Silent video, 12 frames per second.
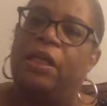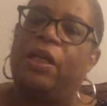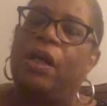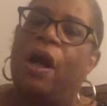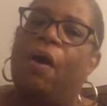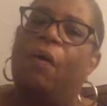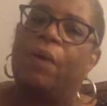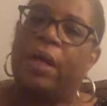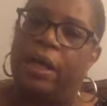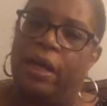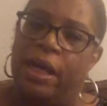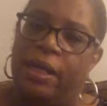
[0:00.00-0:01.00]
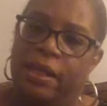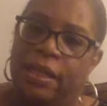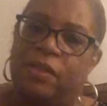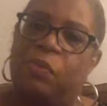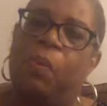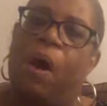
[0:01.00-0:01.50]
you know, in, in
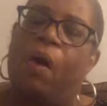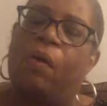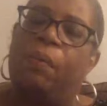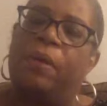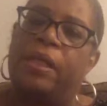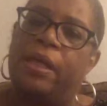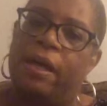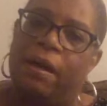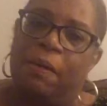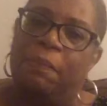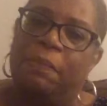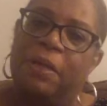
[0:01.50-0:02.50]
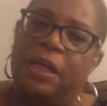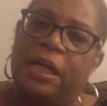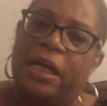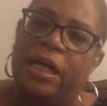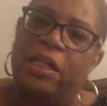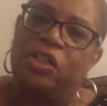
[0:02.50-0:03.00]
this walk with him.
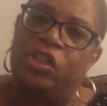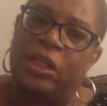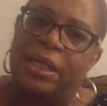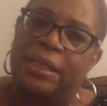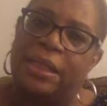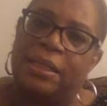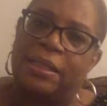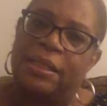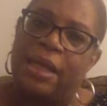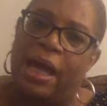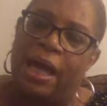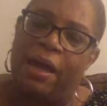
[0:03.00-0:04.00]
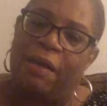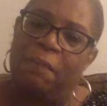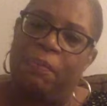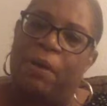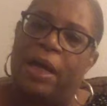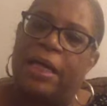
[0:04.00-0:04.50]
In Jesus' name,
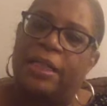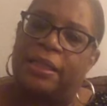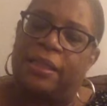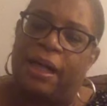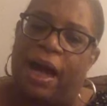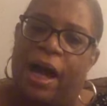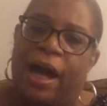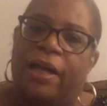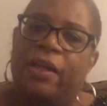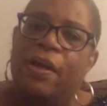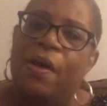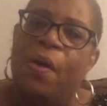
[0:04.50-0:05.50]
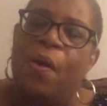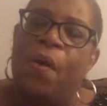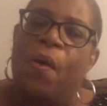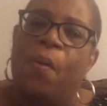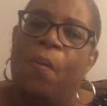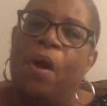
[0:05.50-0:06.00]
praise God.
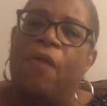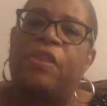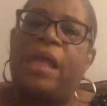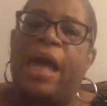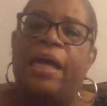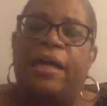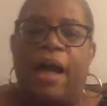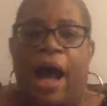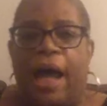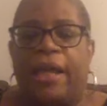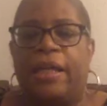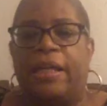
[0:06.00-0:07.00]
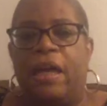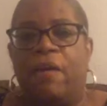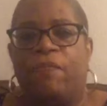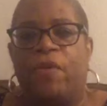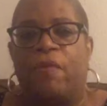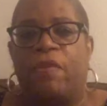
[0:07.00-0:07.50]
Well, thank God
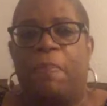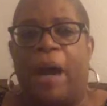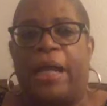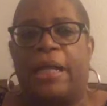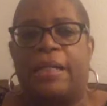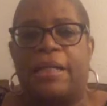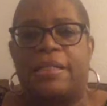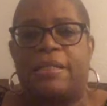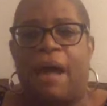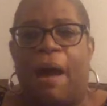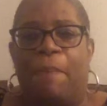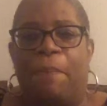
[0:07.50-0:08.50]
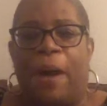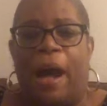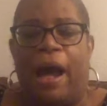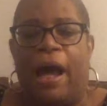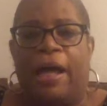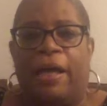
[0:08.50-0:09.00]
again for everybody that stopped
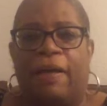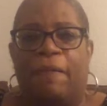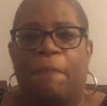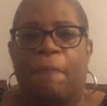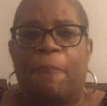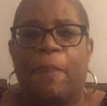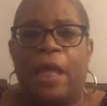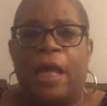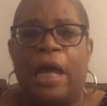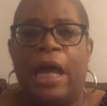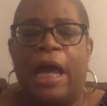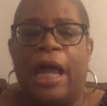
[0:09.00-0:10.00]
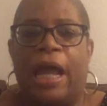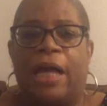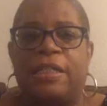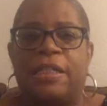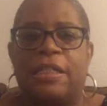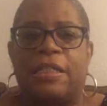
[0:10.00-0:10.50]
by, and and I
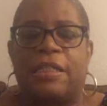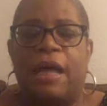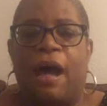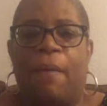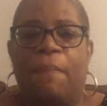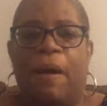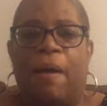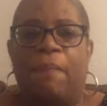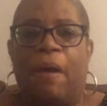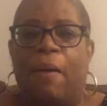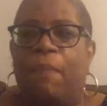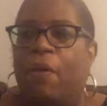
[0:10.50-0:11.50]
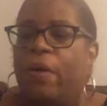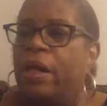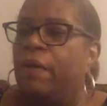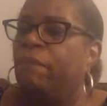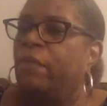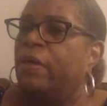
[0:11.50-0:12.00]
just I'm, I'm, i want
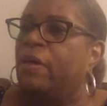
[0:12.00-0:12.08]
to